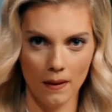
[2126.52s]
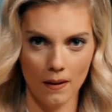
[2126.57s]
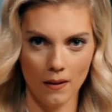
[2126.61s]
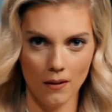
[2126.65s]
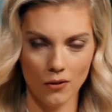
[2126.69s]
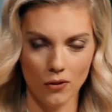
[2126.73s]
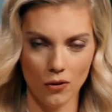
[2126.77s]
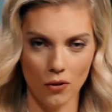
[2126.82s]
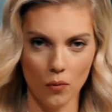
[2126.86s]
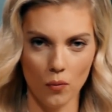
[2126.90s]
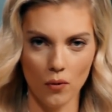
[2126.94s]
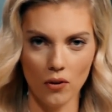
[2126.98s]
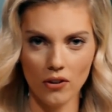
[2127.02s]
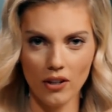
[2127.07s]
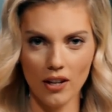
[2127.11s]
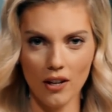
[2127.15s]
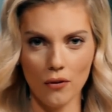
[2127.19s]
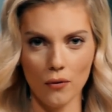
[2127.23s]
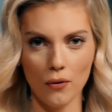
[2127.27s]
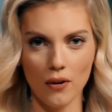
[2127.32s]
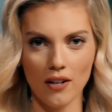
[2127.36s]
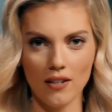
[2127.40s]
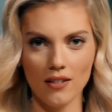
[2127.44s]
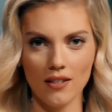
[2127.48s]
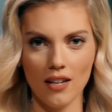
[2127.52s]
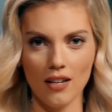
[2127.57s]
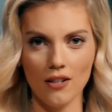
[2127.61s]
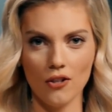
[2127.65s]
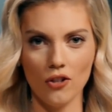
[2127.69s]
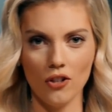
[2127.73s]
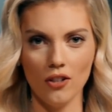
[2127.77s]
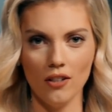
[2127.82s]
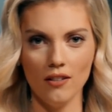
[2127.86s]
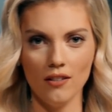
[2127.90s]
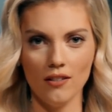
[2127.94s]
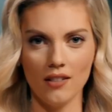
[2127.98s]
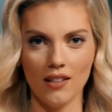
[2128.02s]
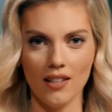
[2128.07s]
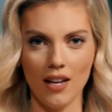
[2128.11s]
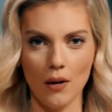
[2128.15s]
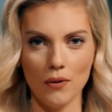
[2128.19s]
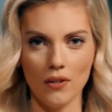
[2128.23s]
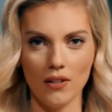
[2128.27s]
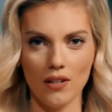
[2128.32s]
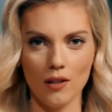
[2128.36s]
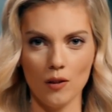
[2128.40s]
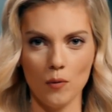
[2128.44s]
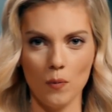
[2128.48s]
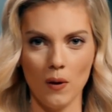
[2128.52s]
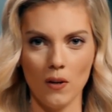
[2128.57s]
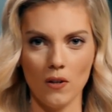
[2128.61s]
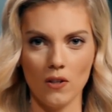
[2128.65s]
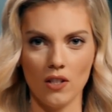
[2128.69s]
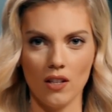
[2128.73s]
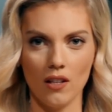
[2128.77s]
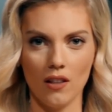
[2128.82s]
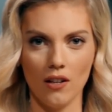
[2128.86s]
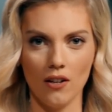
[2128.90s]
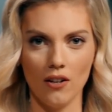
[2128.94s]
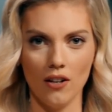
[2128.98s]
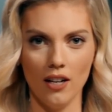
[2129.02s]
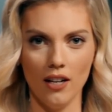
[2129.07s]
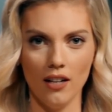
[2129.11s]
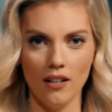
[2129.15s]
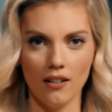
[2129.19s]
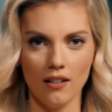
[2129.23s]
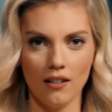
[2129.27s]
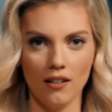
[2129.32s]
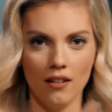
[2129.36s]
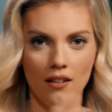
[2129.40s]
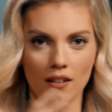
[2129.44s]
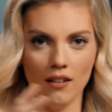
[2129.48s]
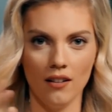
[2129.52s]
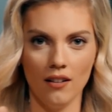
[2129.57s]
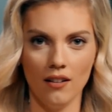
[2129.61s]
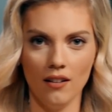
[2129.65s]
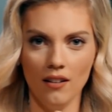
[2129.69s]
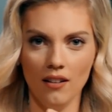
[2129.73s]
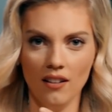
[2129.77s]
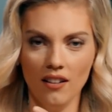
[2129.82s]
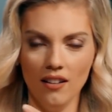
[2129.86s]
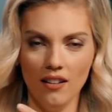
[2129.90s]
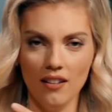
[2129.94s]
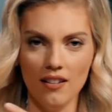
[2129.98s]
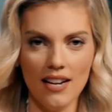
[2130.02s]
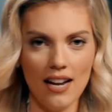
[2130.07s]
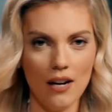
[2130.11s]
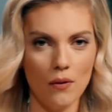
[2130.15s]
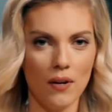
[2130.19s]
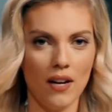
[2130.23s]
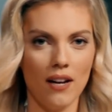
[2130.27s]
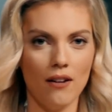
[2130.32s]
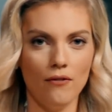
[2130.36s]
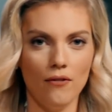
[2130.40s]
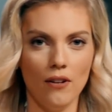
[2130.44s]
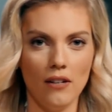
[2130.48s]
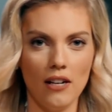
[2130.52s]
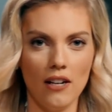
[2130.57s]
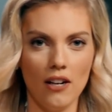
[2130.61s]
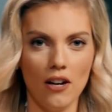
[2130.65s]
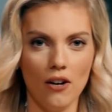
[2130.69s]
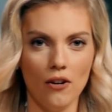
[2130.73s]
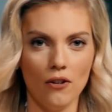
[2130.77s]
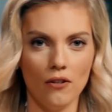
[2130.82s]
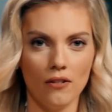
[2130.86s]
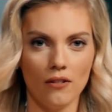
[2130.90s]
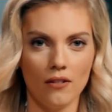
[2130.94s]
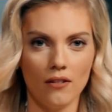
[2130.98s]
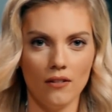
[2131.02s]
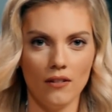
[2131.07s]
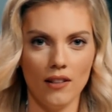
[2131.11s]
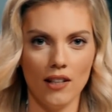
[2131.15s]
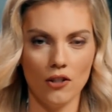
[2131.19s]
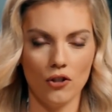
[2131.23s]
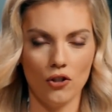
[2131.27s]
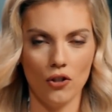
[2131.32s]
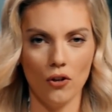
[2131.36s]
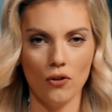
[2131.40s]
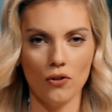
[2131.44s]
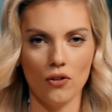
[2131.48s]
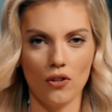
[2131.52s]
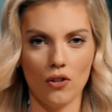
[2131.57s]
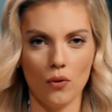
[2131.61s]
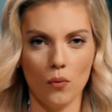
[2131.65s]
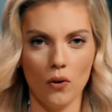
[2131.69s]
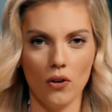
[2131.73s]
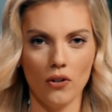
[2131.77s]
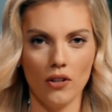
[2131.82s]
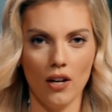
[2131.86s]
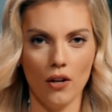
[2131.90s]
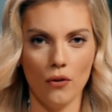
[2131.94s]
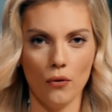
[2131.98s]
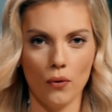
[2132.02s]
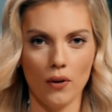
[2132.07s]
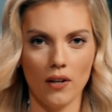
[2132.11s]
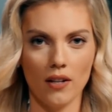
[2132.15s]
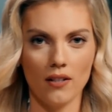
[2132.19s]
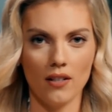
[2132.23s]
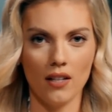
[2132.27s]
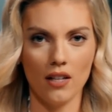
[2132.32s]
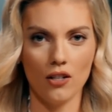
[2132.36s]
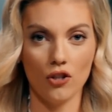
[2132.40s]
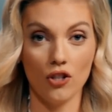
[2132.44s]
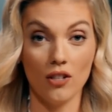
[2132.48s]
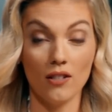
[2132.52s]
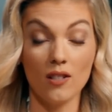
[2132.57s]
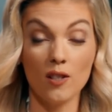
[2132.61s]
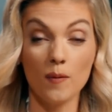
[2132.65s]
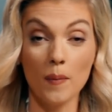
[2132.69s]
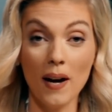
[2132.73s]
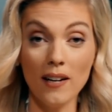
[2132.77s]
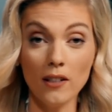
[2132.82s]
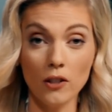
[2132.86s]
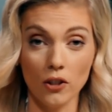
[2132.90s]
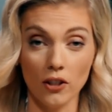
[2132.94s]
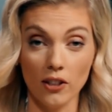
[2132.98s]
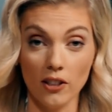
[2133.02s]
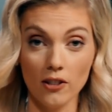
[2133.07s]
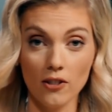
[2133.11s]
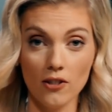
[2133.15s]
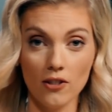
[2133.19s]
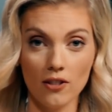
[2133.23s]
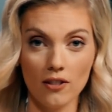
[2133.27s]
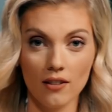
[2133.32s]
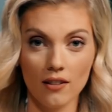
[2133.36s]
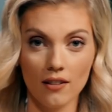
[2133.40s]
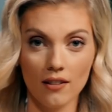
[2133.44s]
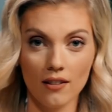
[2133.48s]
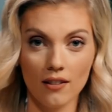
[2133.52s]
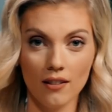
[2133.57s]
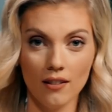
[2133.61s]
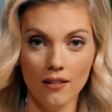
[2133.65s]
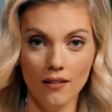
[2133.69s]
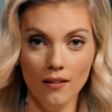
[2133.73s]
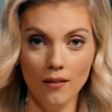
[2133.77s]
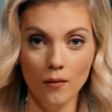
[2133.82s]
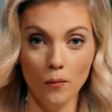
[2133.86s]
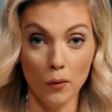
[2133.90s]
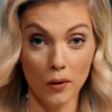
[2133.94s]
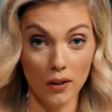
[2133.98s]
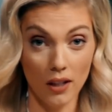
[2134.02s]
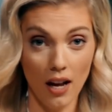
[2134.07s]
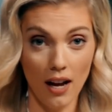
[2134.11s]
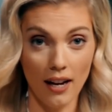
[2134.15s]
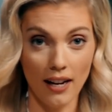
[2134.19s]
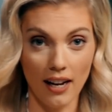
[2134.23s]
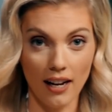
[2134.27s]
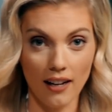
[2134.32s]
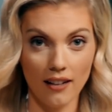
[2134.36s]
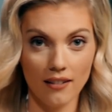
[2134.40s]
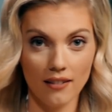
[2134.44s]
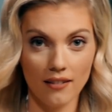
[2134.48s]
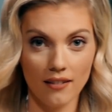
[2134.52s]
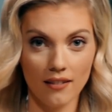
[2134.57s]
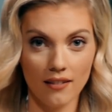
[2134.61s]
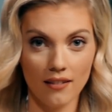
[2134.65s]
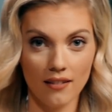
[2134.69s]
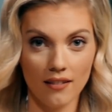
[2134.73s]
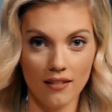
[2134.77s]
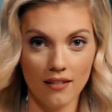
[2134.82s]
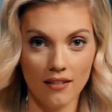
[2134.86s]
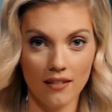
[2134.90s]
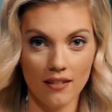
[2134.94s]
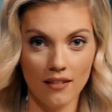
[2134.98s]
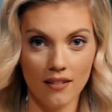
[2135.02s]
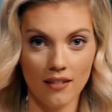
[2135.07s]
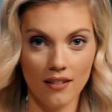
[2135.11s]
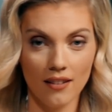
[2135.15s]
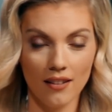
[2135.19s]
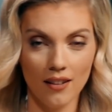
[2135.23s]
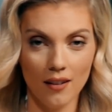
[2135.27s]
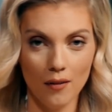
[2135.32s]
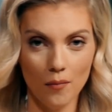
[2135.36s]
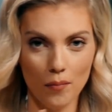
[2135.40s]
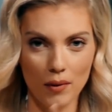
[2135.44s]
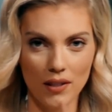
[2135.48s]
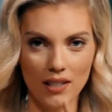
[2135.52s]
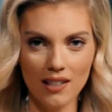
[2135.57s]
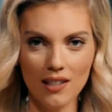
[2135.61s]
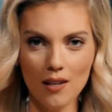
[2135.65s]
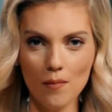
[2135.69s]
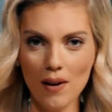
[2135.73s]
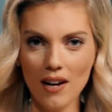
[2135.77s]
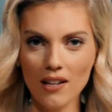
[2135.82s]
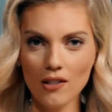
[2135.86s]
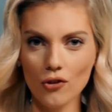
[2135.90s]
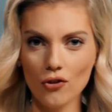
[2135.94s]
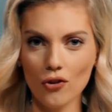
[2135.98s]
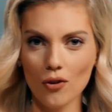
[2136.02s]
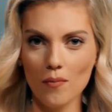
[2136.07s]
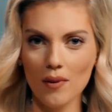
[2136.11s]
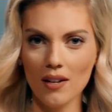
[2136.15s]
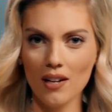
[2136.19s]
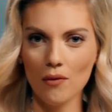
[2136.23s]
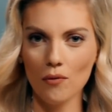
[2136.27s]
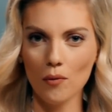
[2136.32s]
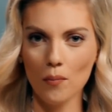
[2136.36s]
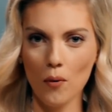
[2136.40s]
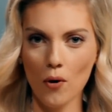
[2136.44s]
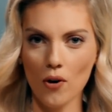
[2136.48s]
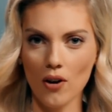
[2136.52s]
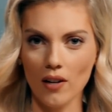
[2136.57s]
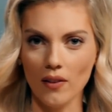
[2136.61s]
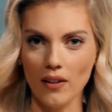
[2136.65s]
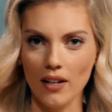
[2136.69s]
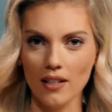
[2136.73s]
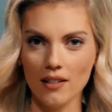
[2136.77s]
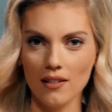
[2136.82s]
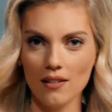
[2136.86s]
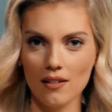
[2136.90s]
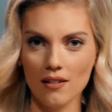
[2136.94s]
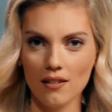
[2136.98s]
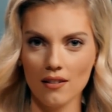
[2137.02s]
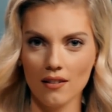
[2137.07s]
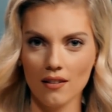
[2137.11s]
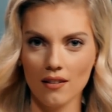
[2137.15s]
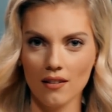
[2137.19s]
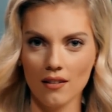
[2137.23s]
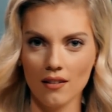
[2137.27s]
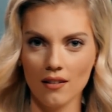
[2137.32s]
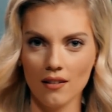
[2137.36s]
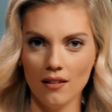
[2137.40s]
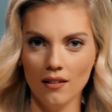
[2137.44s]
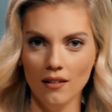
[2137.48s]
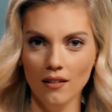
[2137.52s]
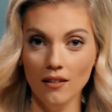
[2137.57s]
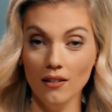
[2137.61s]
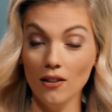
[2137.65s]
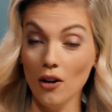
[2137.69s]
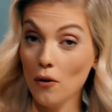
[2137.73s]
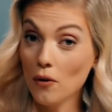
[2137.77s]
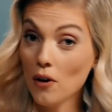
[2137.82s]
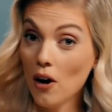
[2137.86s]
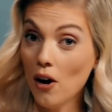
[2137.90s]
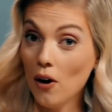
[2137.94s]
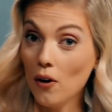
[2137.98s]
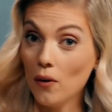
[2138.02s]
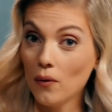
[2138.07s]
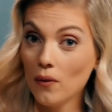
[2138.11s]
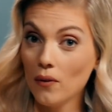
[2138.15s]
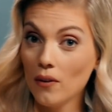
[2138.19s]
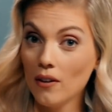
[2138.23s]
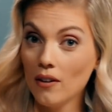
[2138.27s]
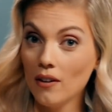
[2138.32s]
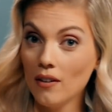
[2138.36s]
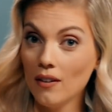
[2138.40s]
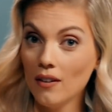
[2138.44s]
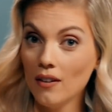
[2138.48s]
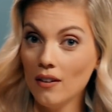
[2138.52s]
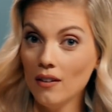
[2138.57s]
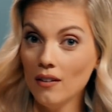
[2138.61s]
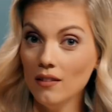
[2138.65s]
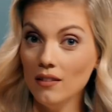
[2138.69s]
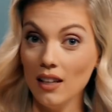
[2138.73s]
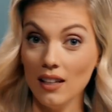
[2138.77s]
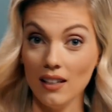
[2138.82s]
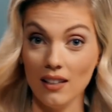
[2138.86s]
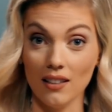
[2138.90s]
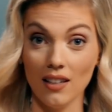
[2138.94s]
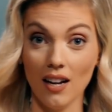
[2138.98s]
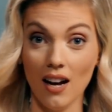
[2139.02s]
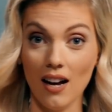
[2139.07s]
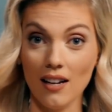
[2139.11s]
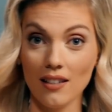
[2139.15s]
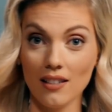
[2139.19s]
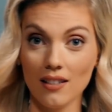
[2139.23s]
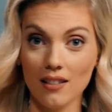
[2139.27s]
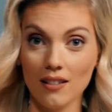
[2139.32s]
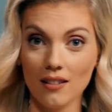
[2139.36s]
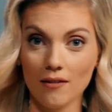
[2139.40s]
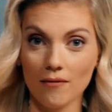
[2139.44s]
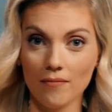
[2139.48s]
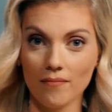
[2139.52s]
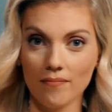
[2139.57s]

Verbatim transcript: So the World Health Organization said that was a conspiracy theory. Now we have video that shows that the World Health Organization inspectors were lying. But did the mainstream media report on this? No, no, they did not.